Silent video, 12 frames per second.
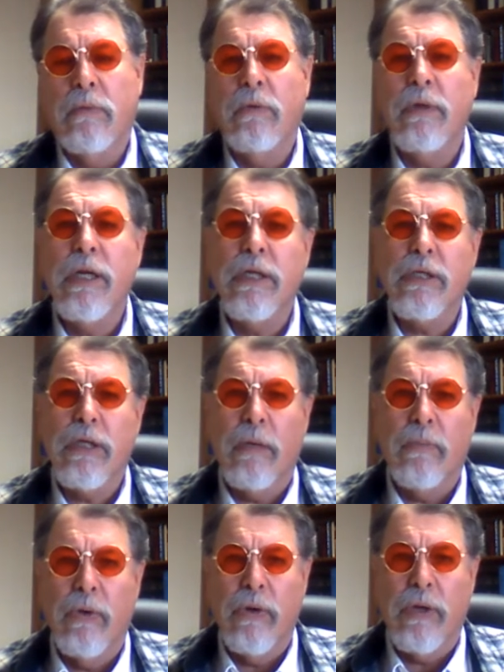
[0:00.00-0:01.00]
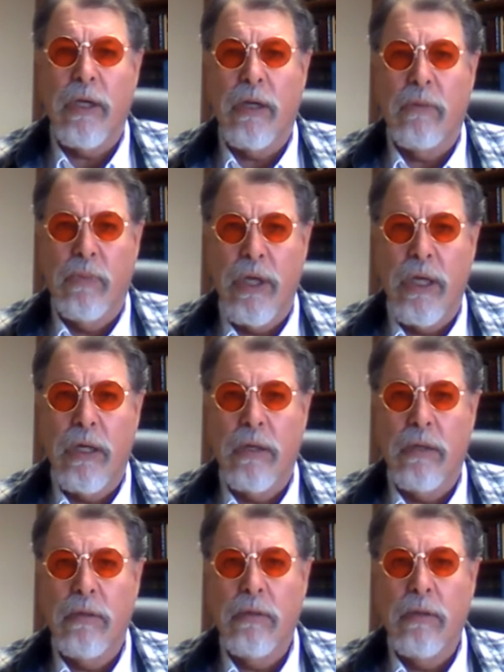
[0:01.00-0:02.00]
We need to stop looking at
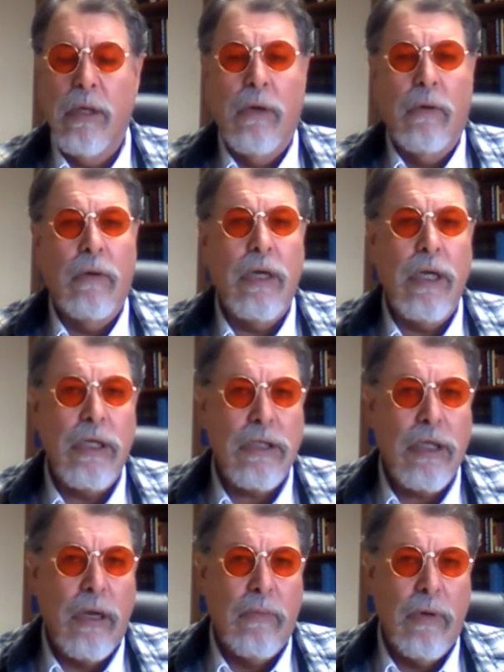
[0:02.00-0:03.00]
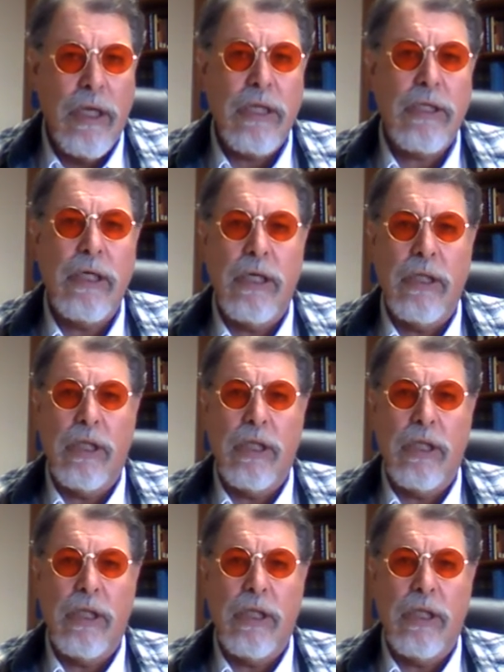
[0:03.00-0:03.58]
men. We need to stop listening to